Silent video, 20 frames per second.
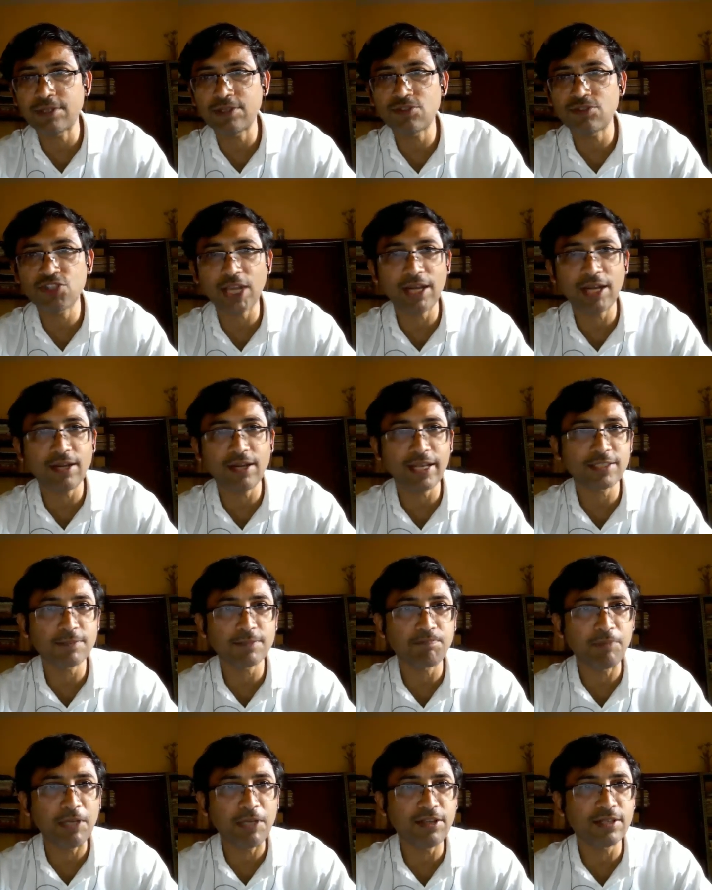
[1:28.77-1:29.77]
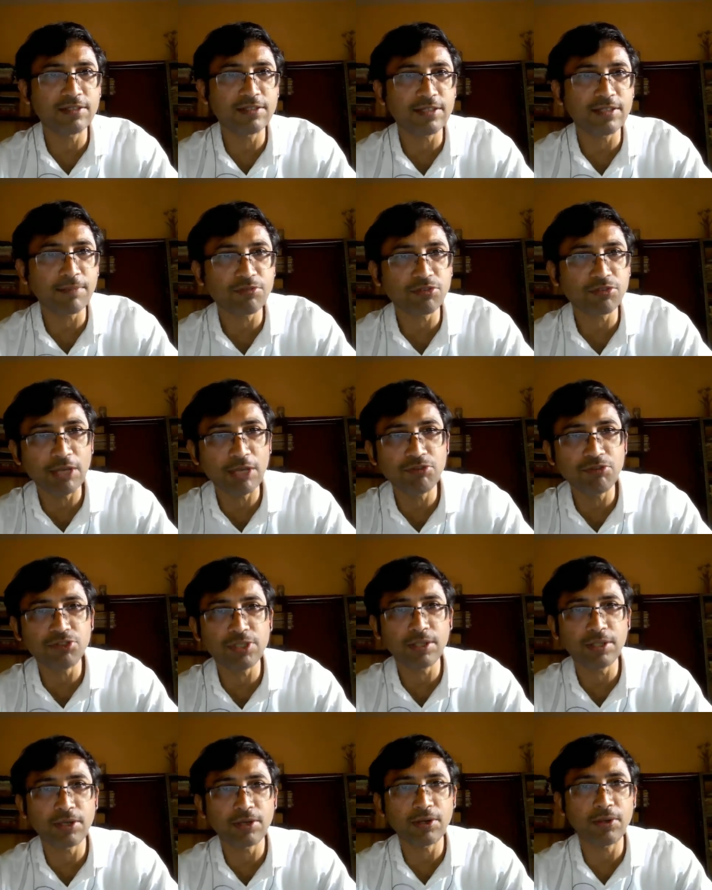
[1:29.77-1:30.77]
His channel experienced
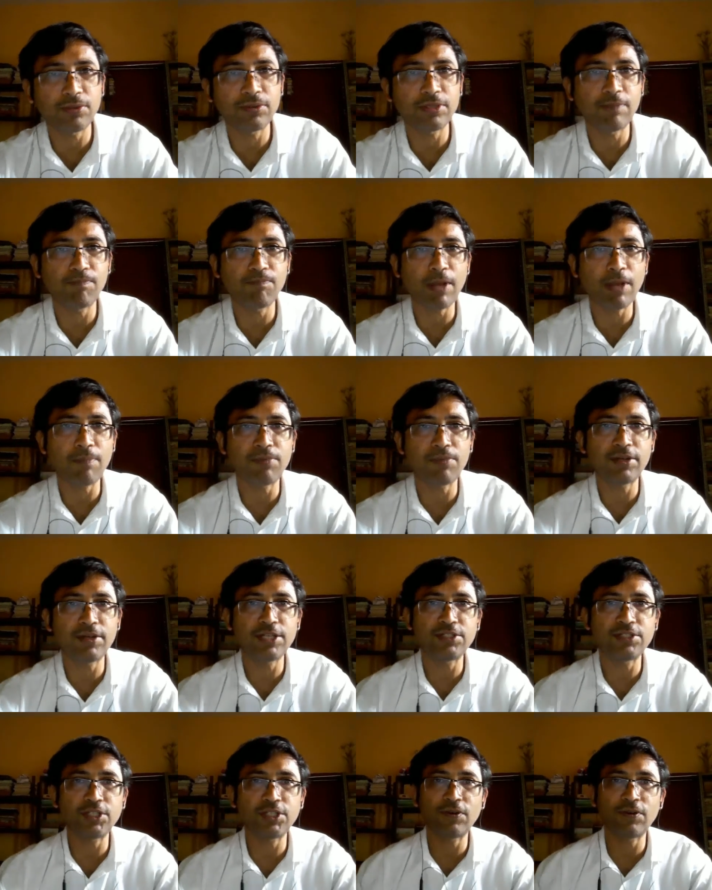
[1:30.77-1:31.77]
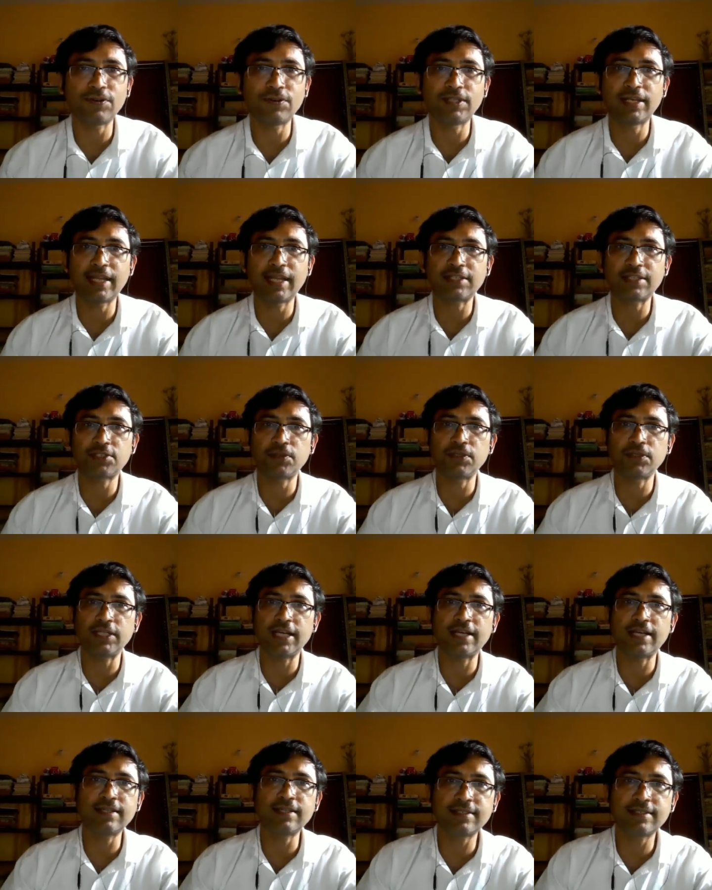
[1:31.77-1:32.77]
substantial growth in popularity over the next two
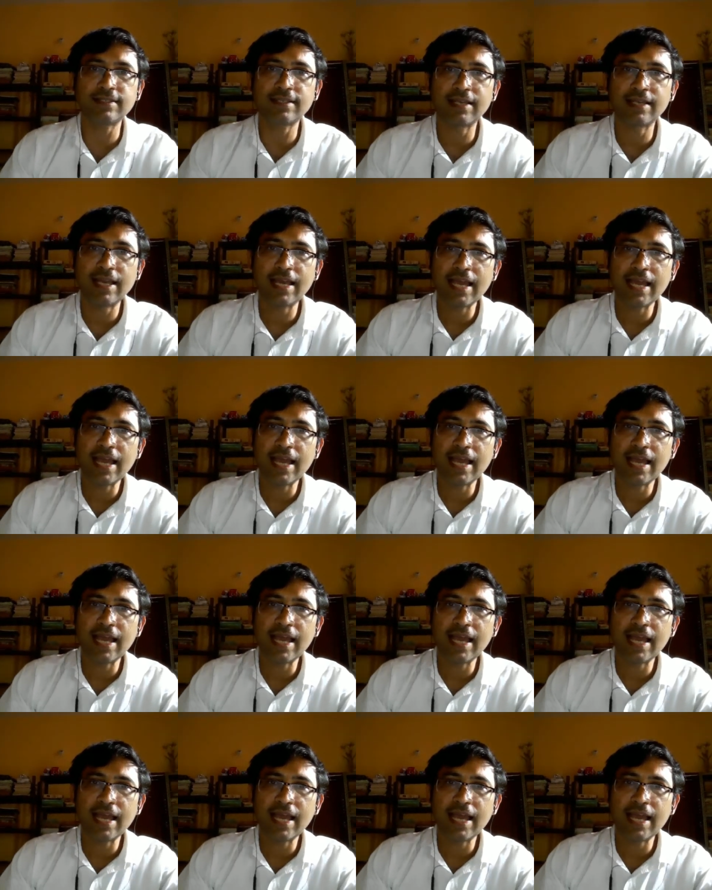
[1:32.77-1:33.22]
years,